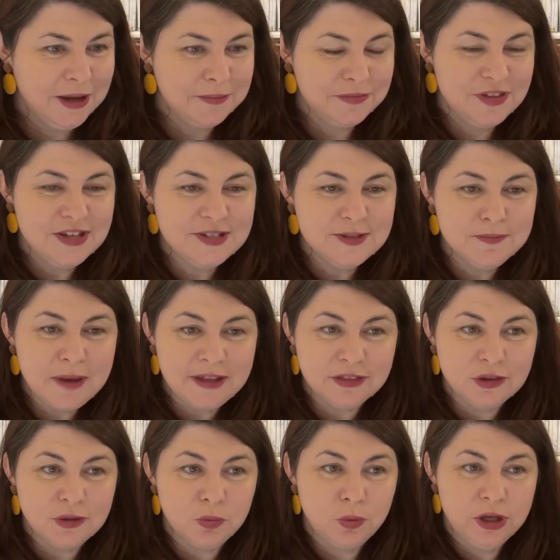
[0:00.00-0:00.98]
This
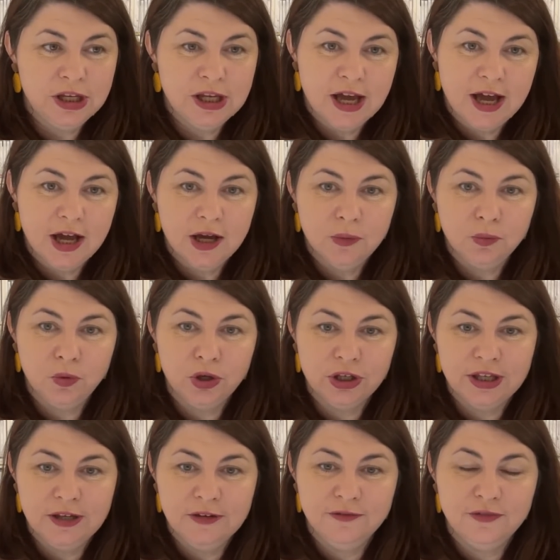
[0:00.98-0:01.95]
month we are
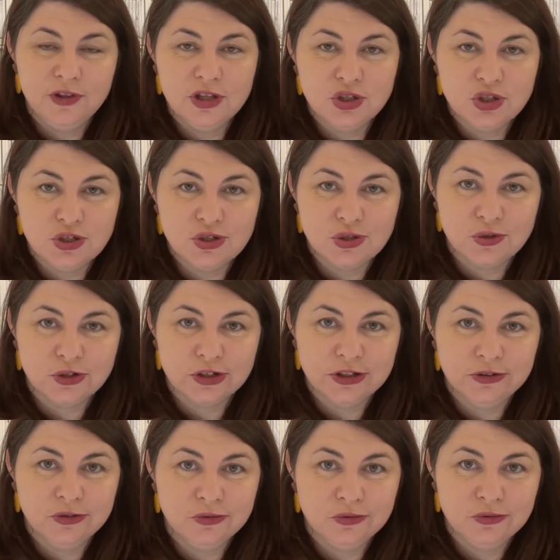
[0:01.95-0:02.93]
working for the
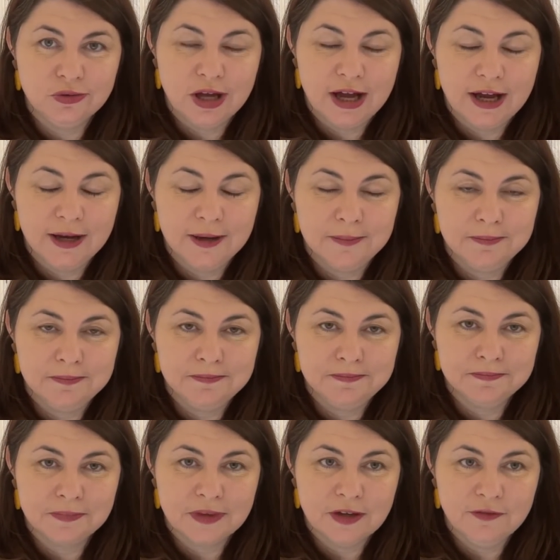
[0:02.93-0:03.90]
tutorial,
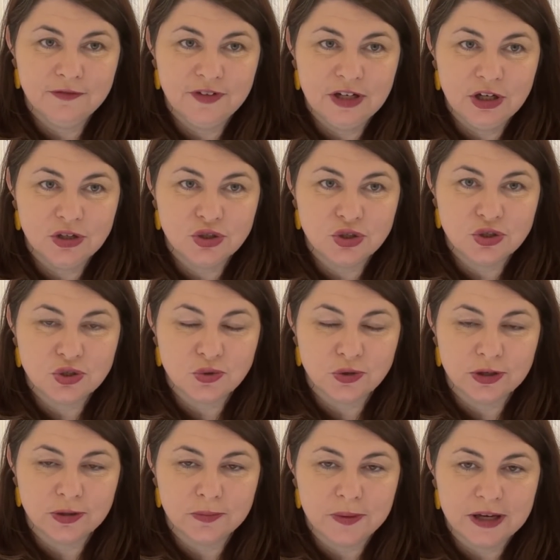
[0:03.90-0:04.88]
video
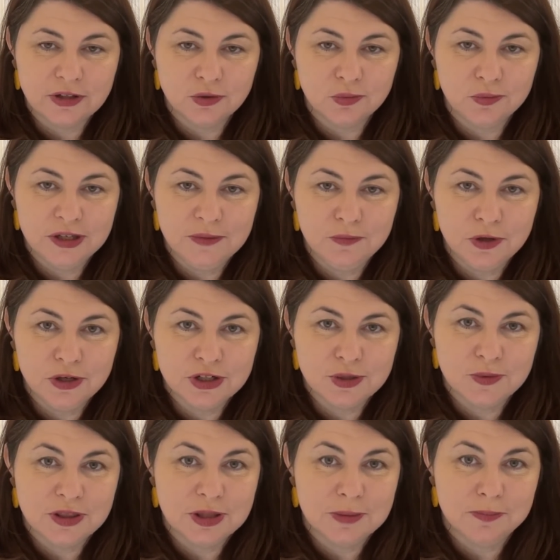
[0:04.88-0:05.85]
tutorial bundle. We
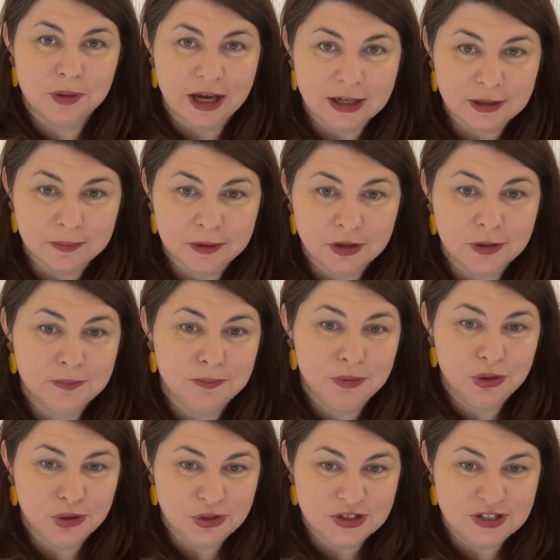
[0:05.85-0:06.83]
worked with the Blackberry
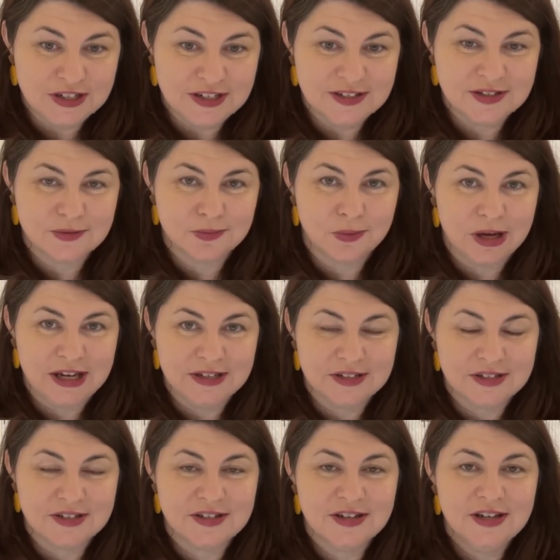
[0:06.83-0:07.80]
Beauty
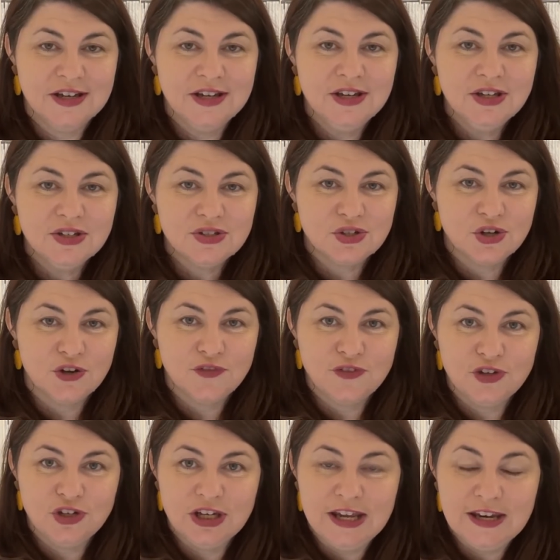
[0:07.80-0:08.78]
suite. So if
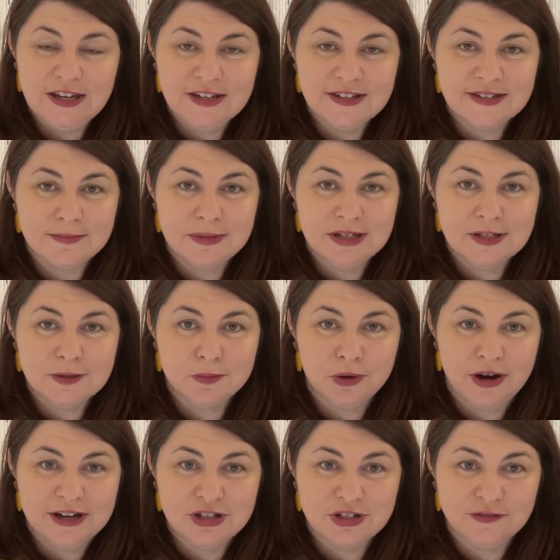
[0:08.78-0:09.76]
you're needing some
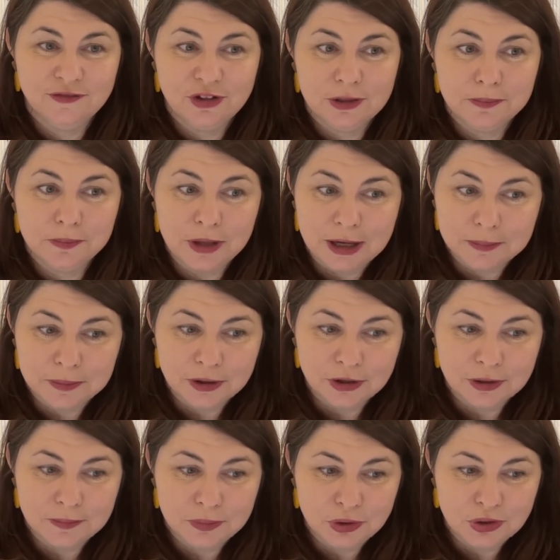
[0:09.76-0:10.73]
inspiration for the
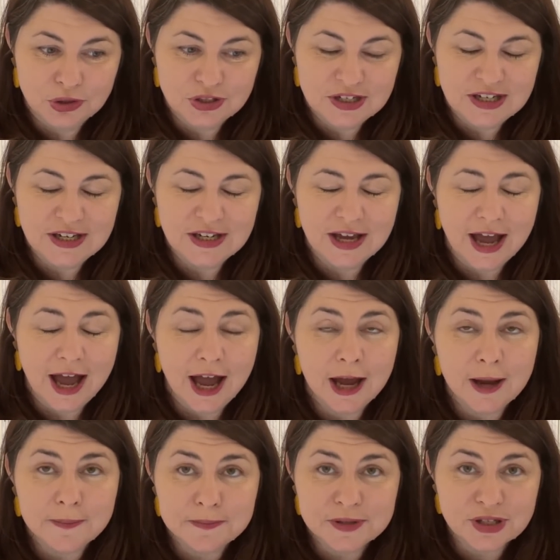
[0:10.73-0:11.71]
Blackberry Beauty,
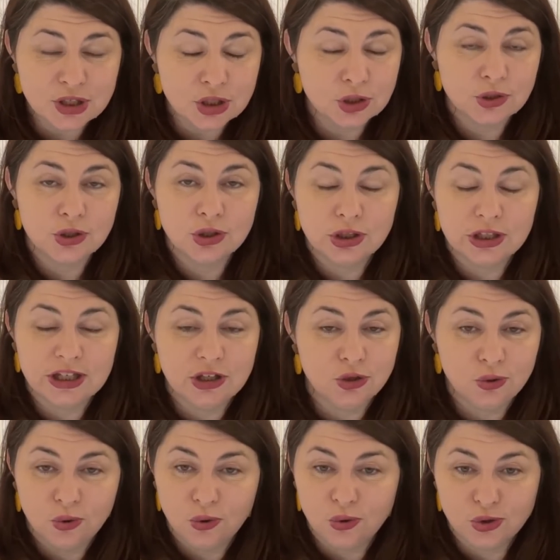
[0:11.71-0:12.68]
absolutely
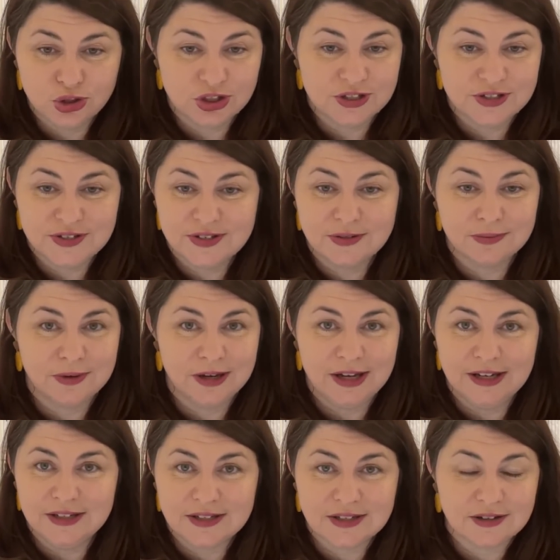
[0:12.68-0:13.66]
gorgeous
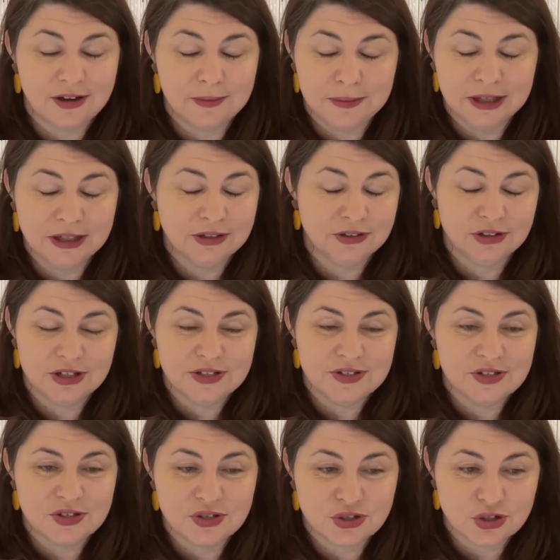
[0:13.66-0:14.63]
suite. Oh my goodness,
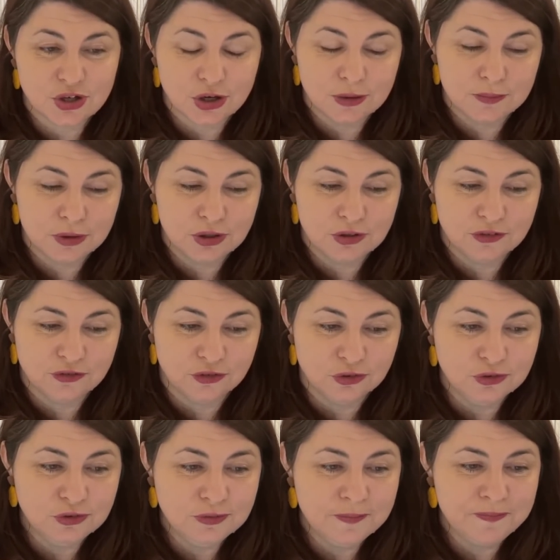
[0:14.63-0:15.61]
it's so
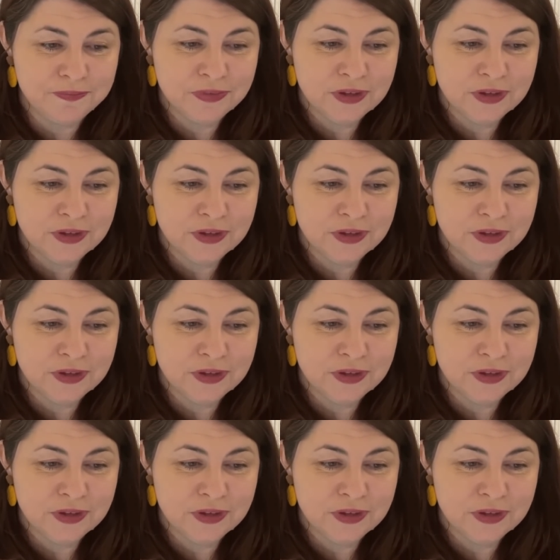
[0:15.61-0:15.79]
beautiful.